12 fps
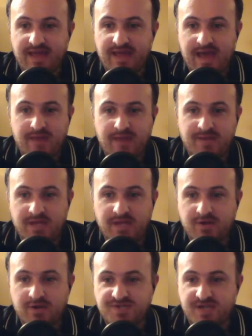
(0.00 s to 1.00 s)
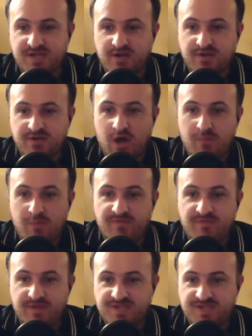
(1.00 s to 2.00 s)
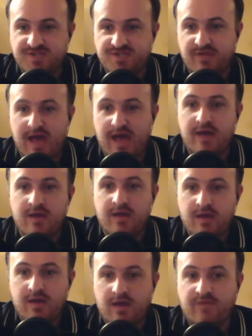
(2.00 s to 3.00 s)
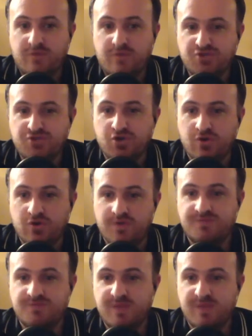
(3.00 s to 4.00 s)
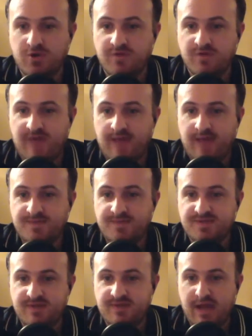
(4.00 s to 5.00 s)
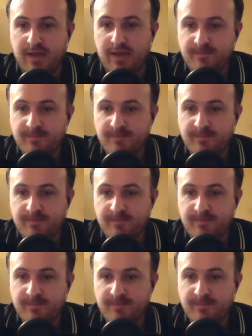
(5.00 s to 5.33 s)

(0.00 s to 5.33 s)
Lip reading: at anybody or saying you're dumb for this or that. Everyone's cool. It's been good vibes tonight.